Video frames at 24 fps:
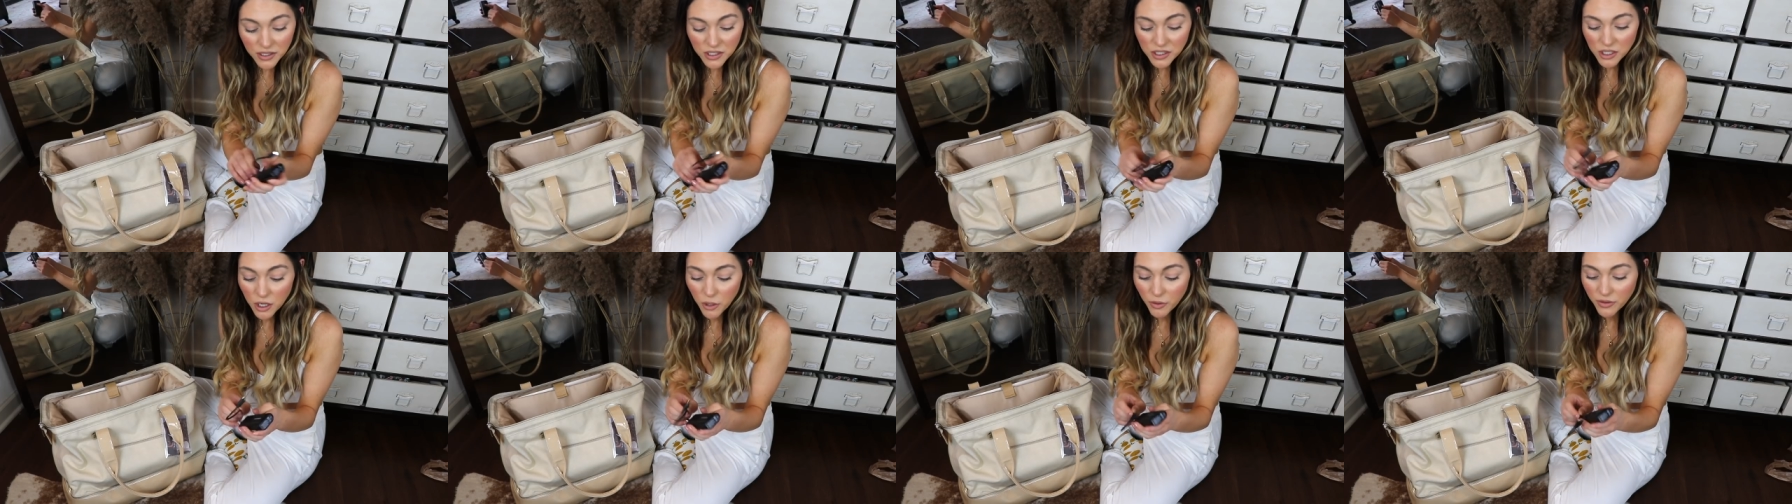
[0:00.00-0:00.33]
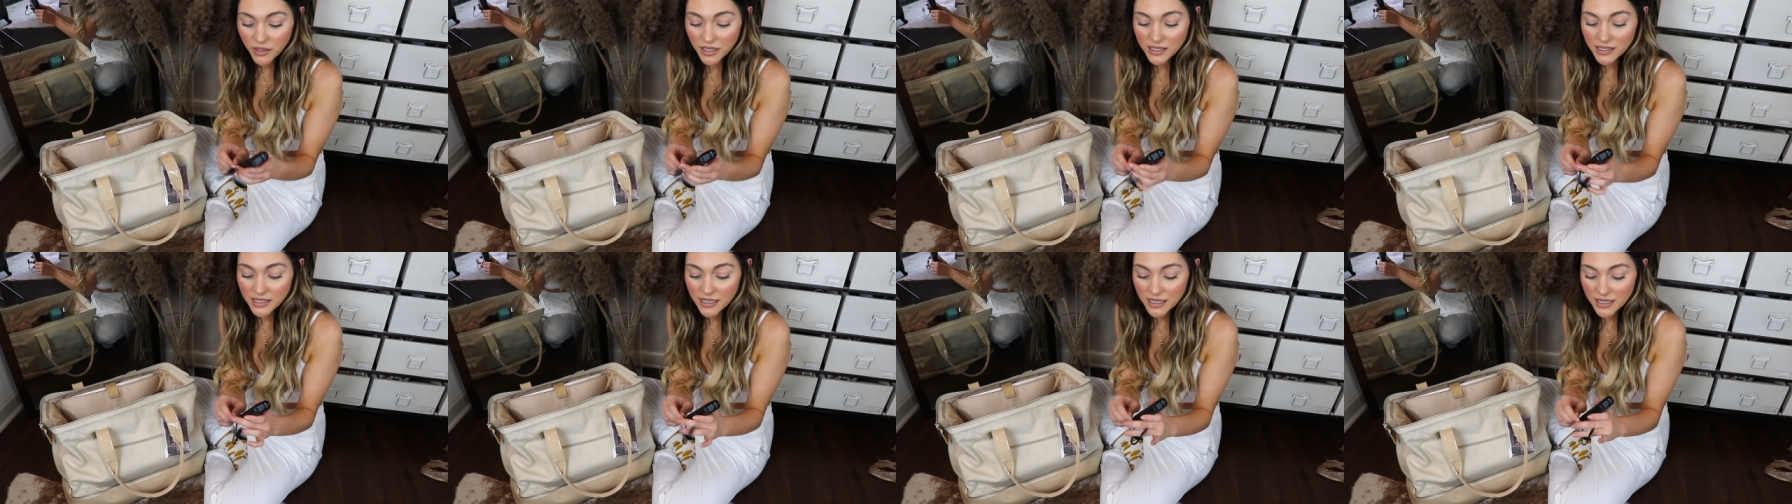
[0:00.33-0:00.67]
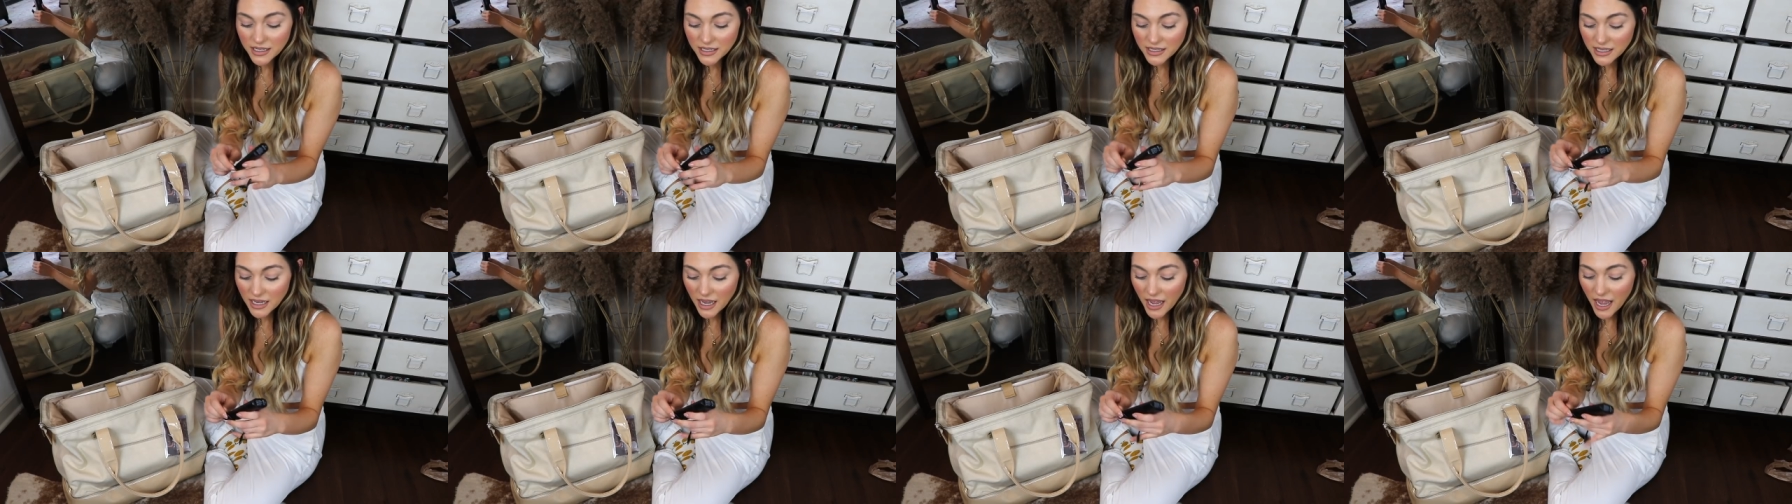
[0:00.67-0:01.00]
So this
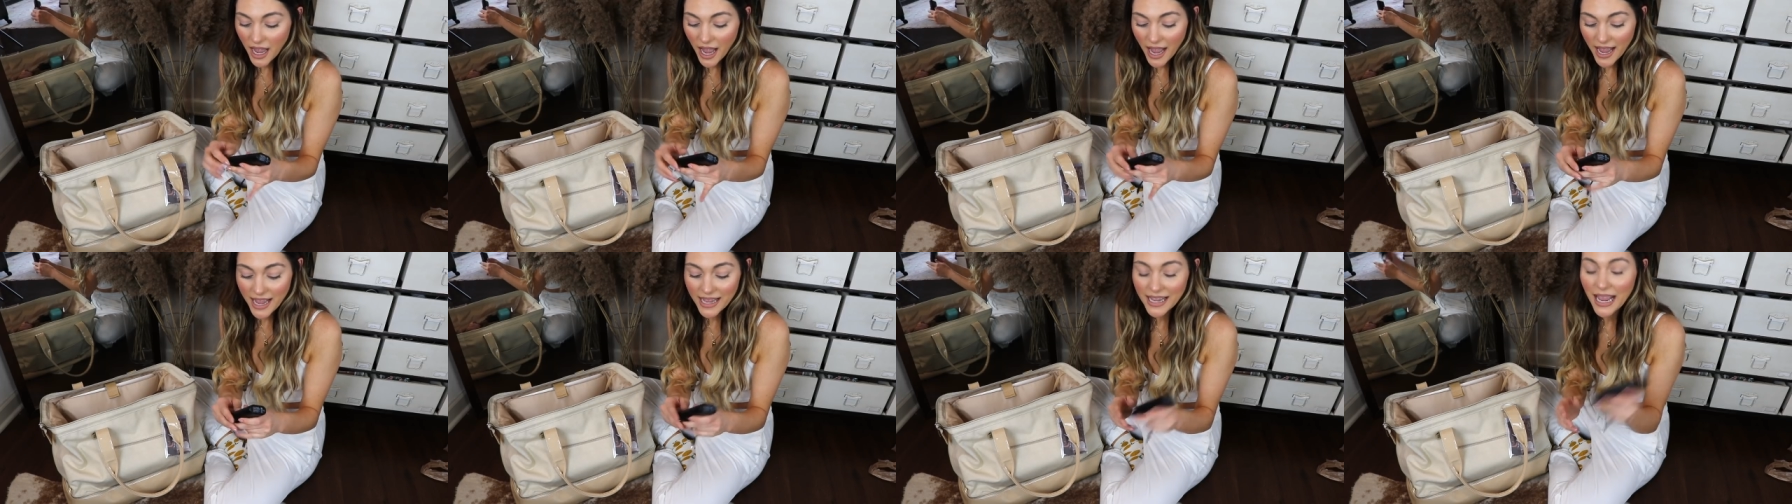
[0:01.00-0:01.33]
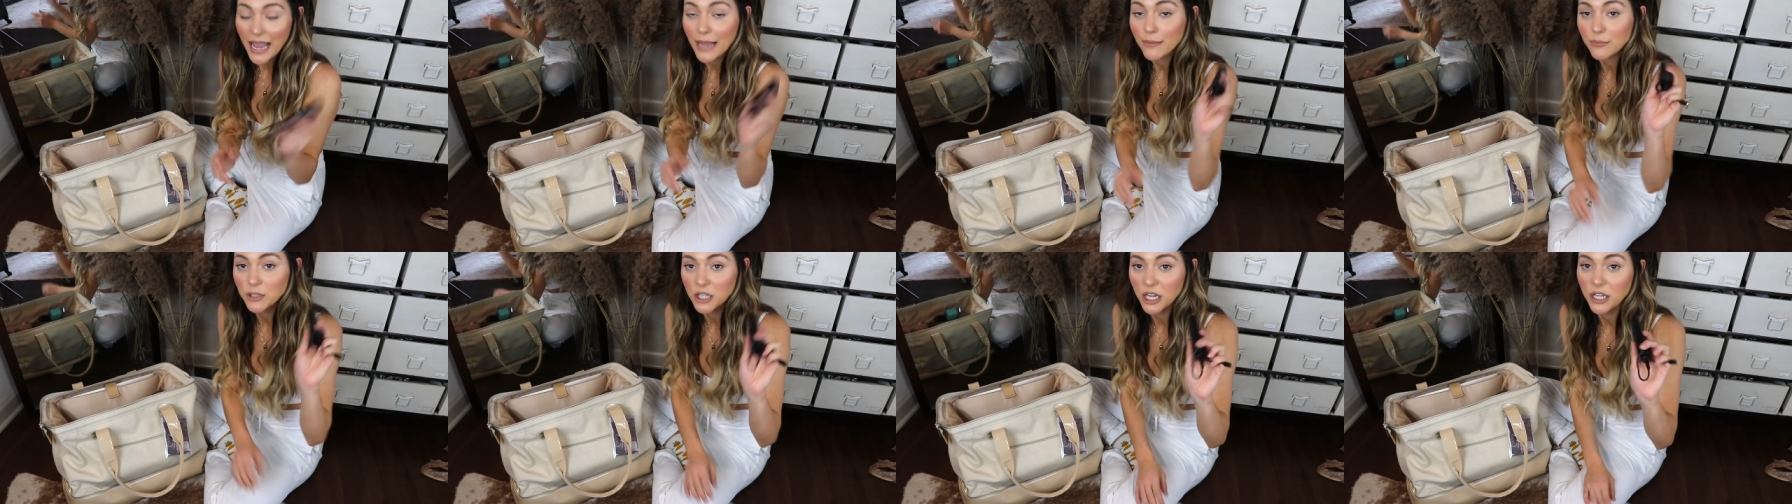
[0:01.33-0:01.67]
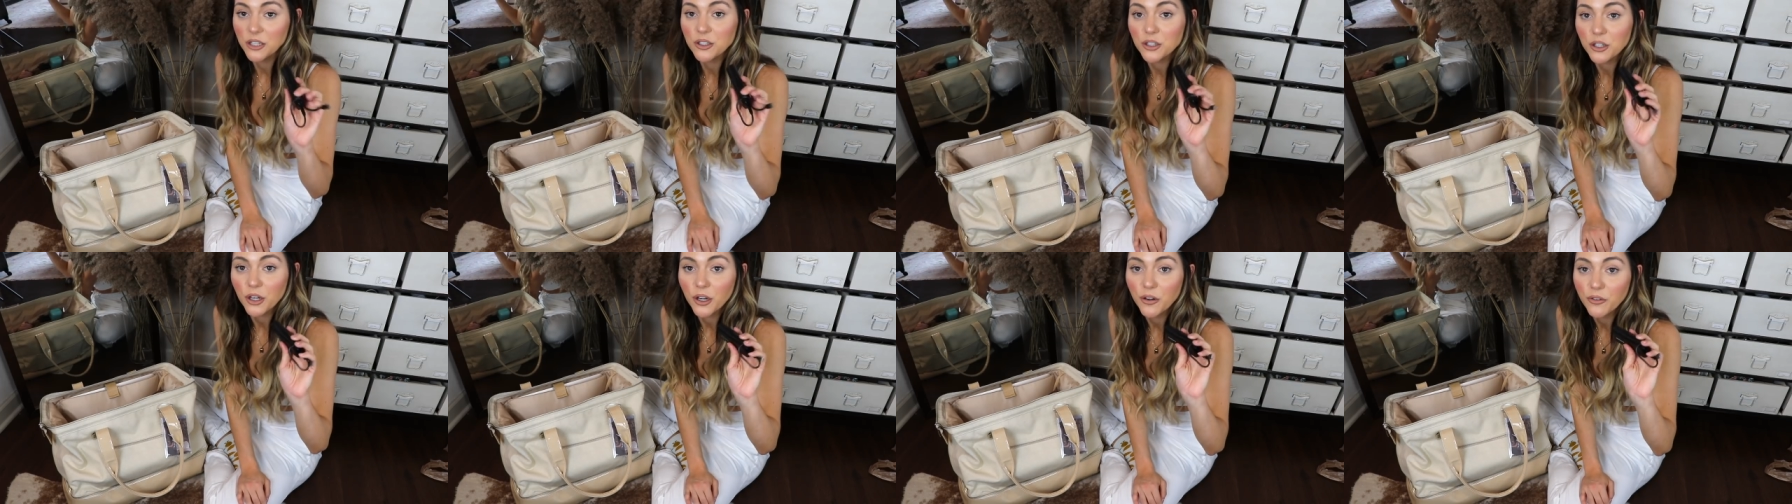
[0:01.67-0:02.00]
is a game
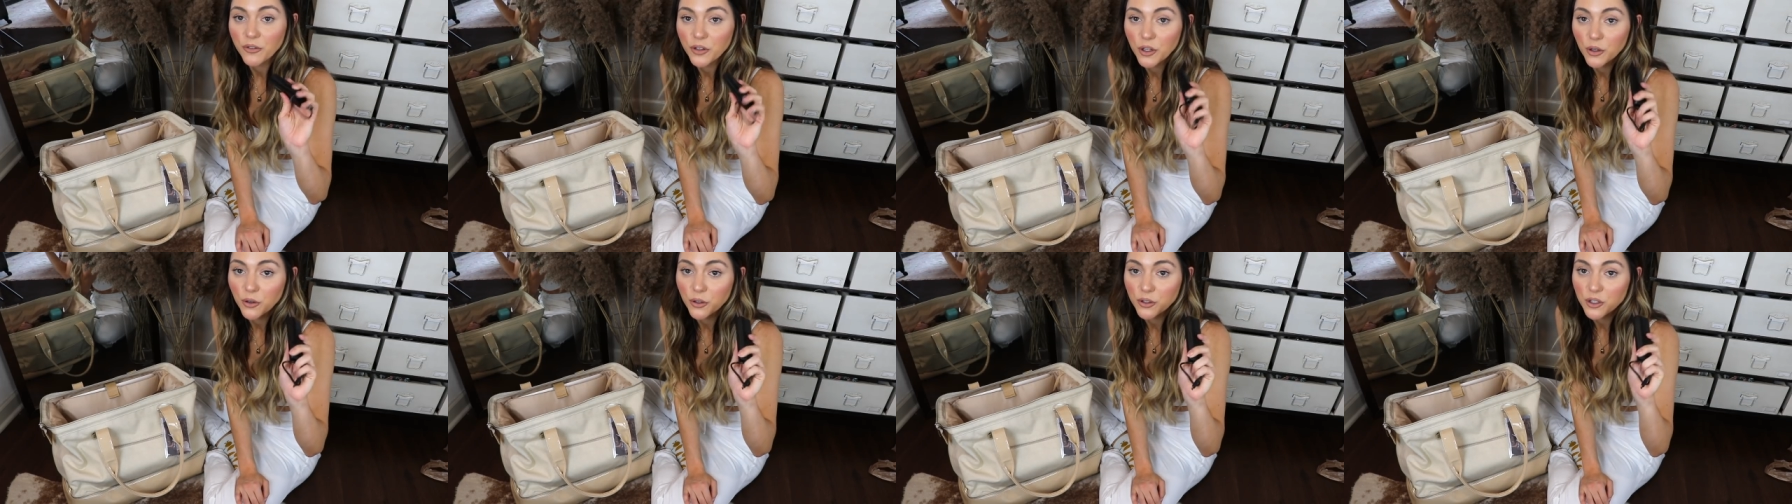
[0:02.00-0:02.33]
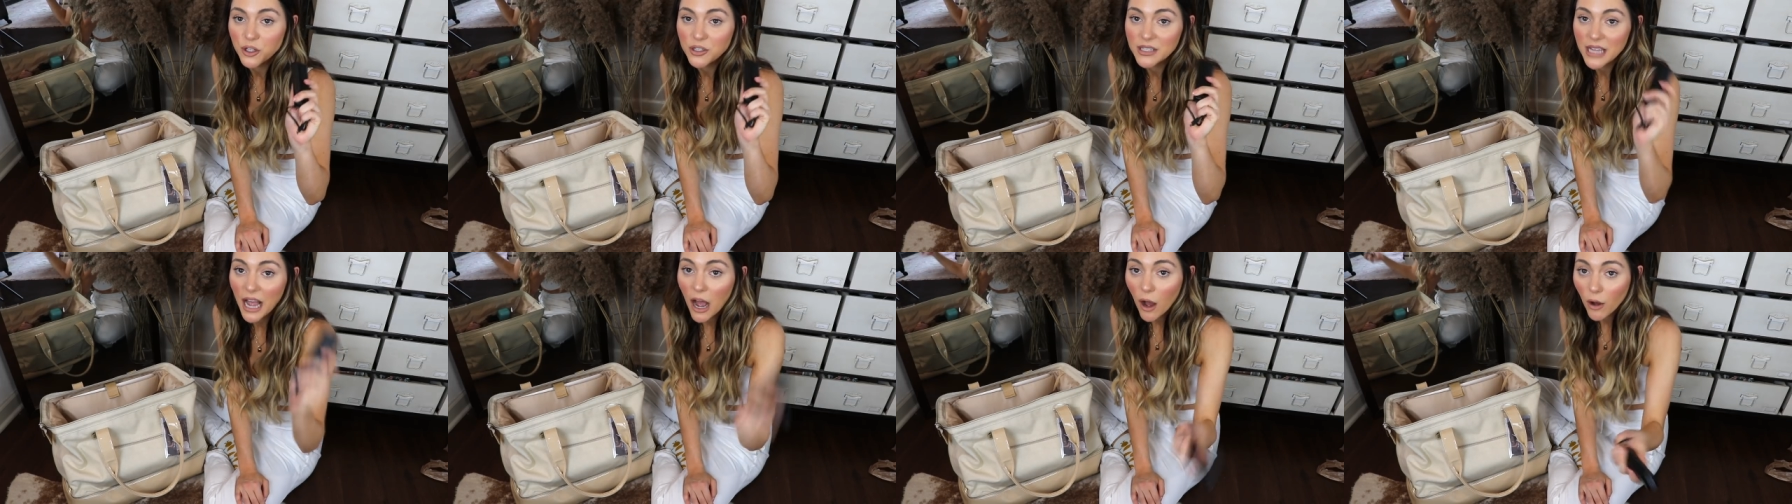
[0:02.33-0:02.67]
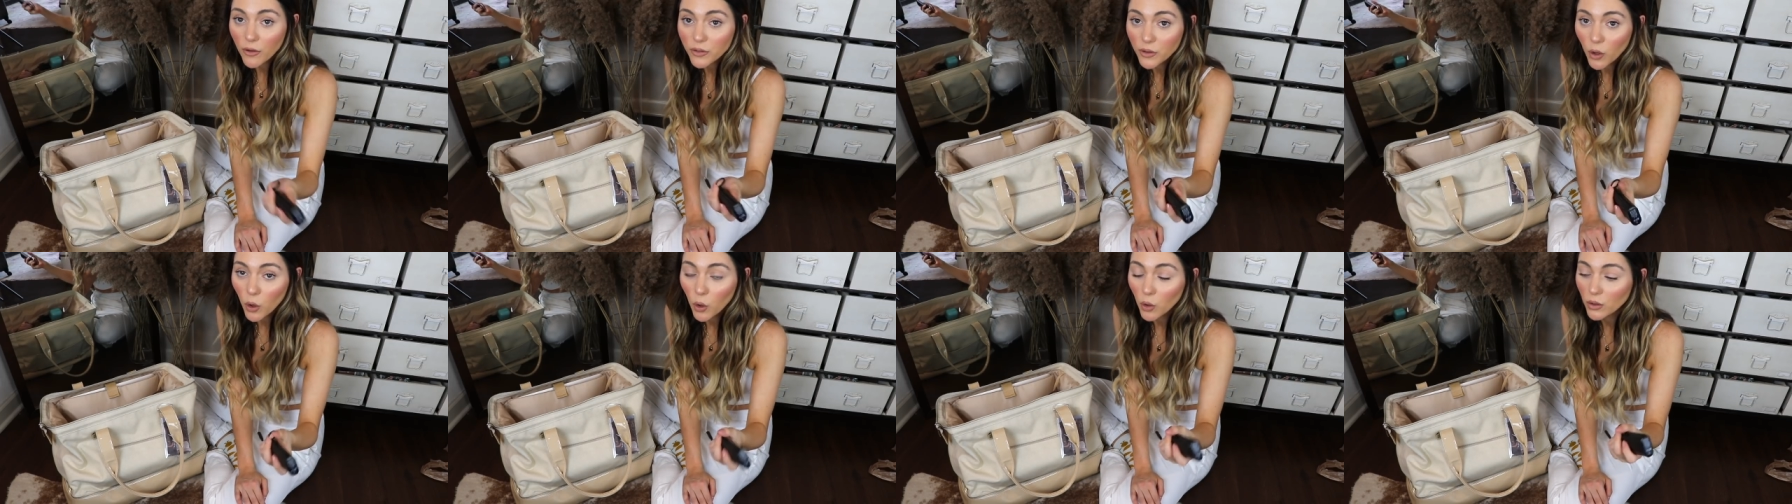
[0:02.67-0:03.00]
changer if you are just
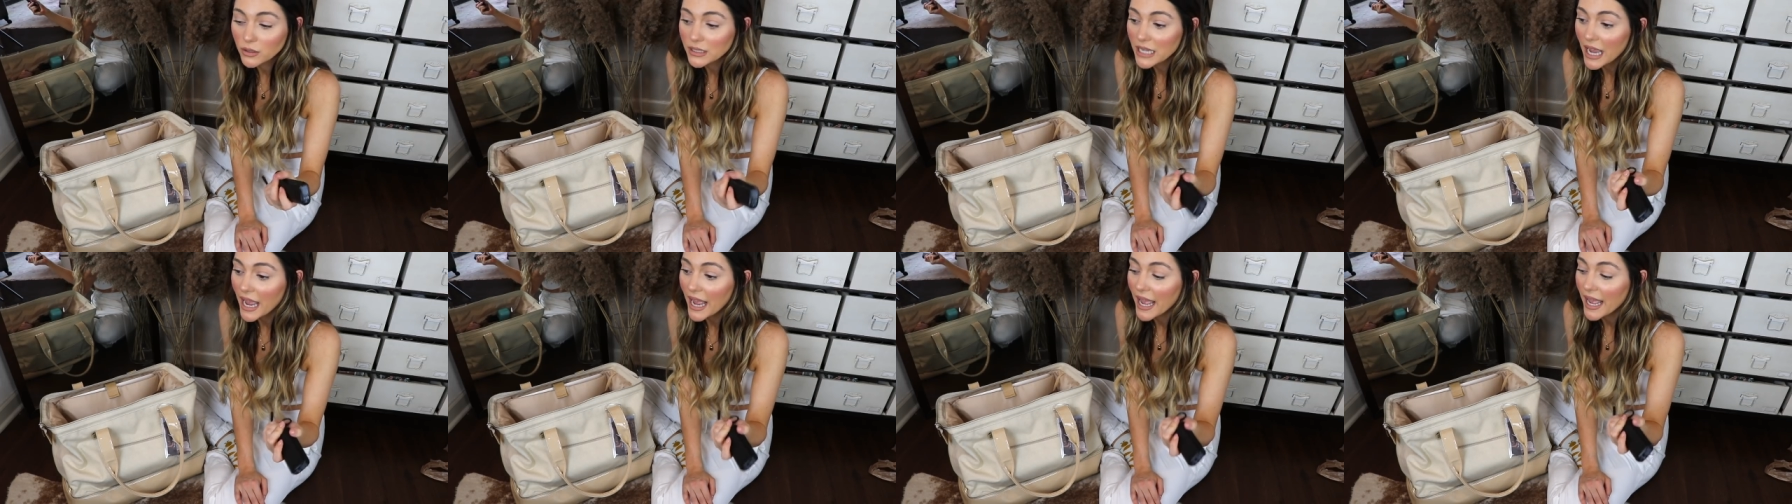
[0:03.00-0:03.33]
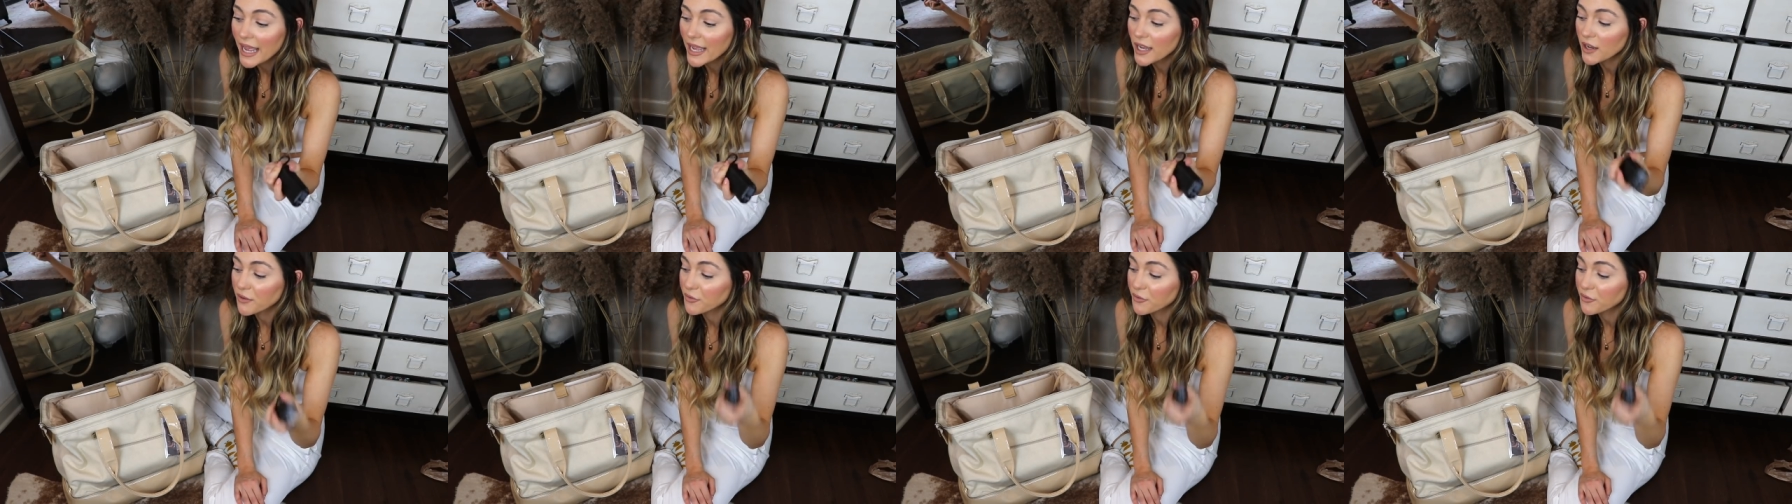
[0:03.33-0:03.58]
out the whole day,